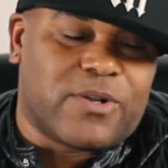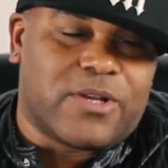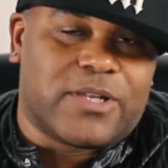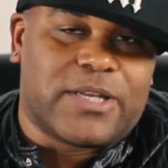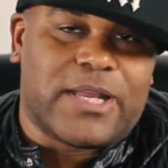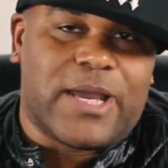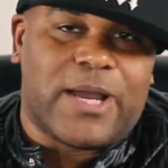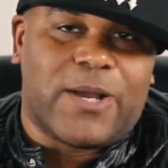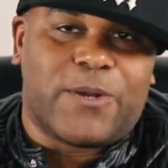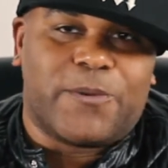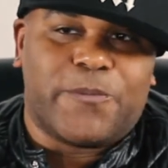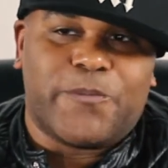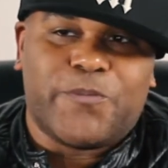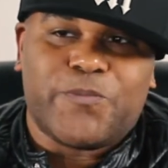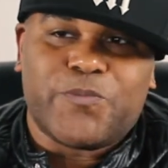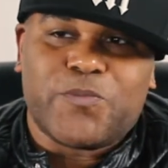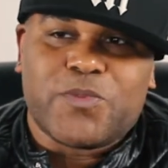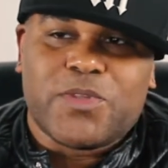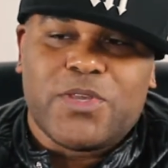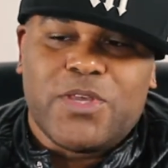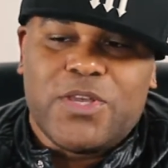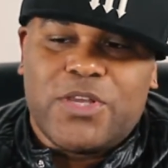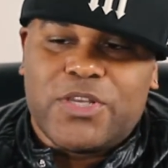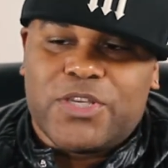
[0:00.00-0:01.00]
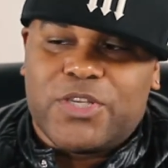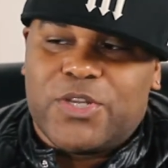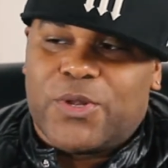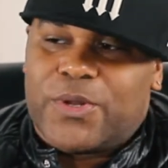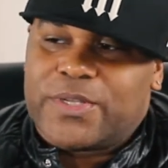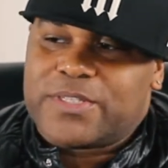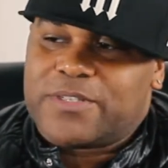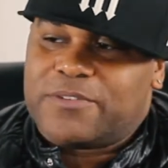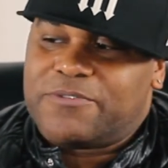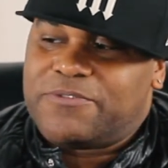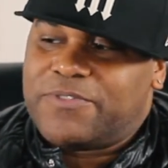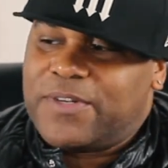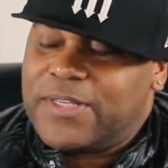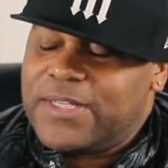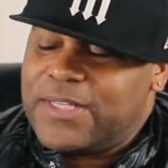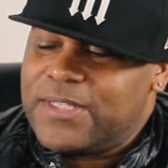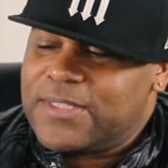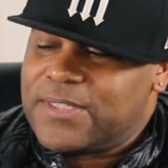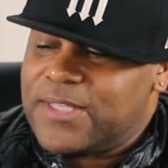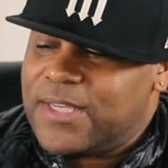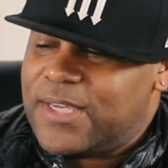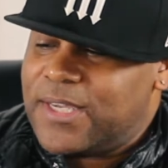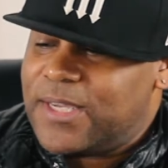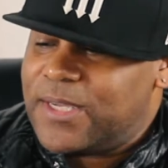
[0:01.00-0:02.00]
on out. It's a funny
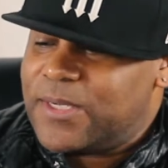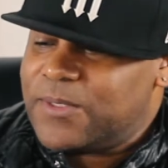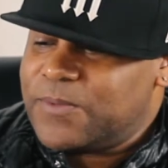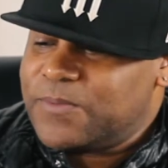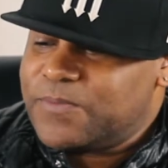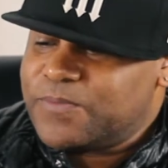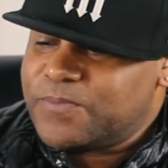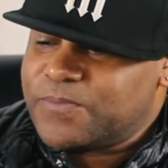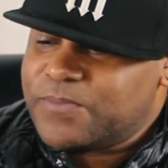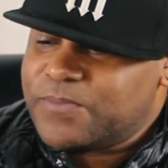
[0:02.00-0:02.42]
thing,